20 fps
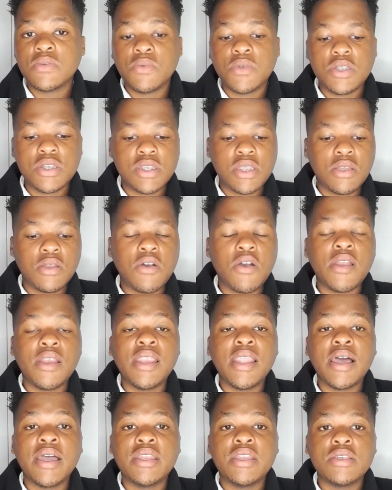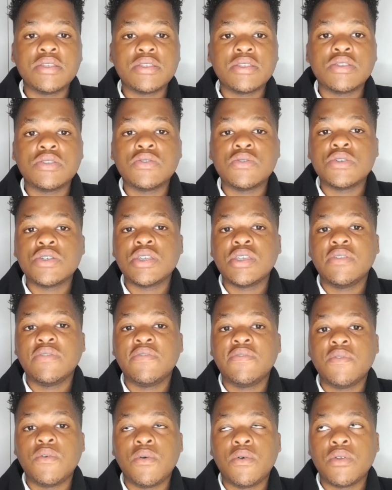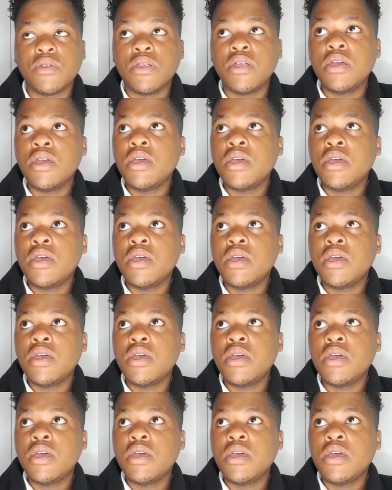which is an online institution for